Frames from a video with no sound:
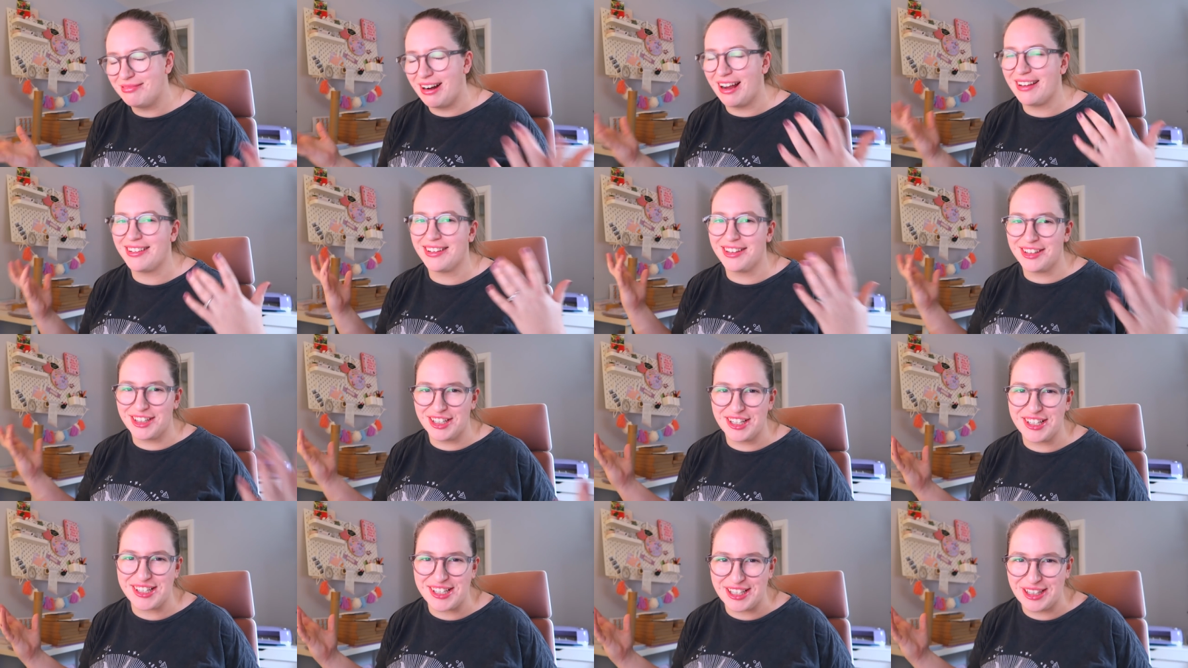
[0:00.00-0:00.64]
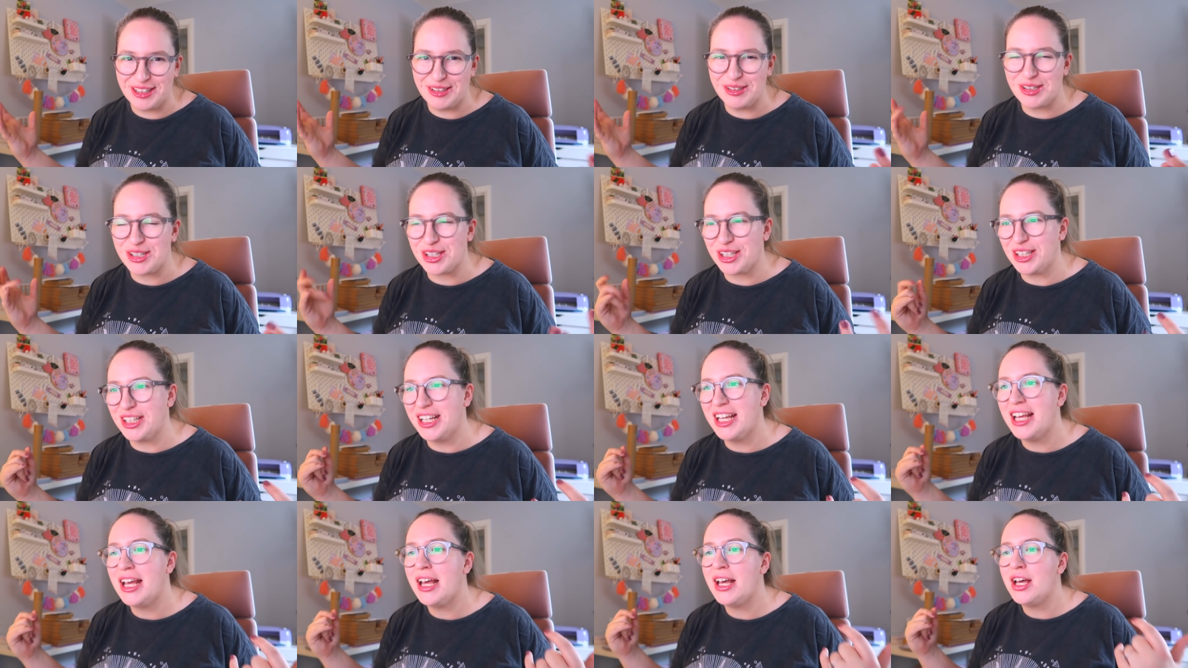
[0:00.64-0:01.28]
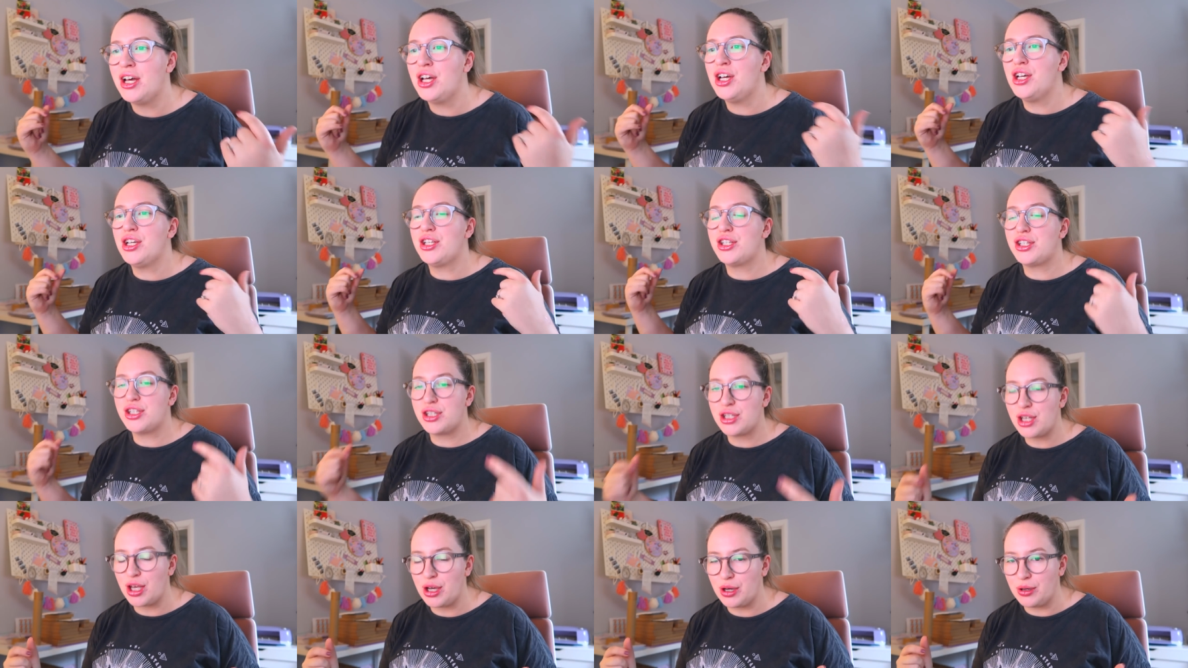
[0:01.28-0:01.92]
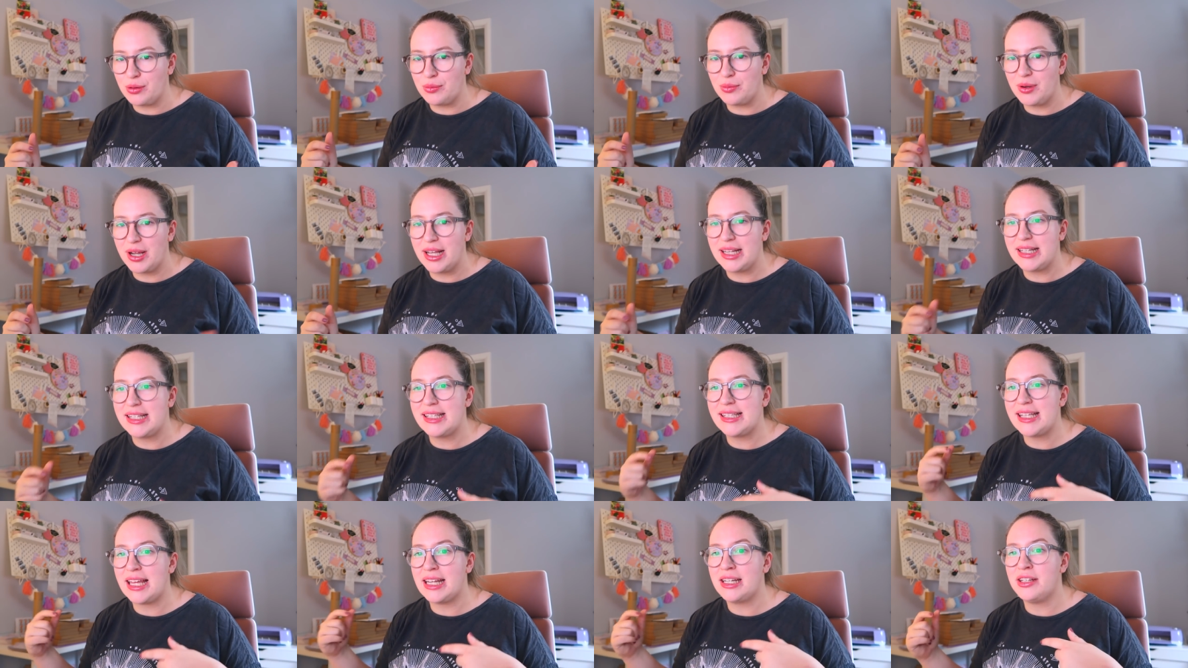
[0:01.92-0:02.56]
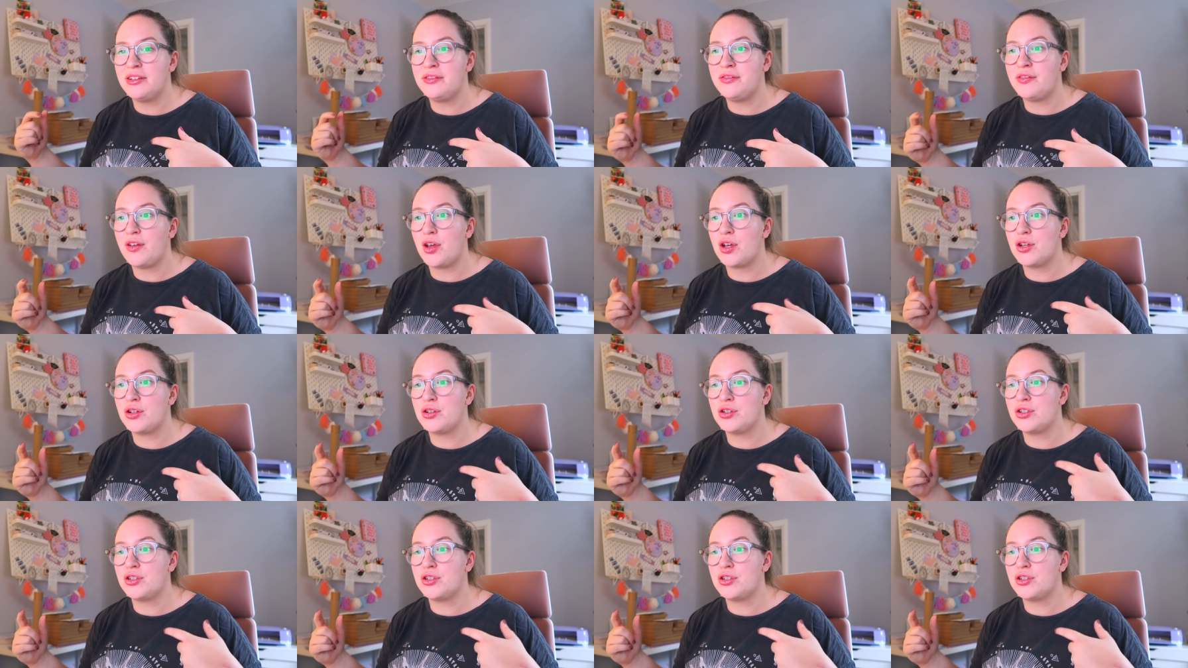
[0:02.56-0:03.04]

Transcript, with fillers: rather than a solution. So instead of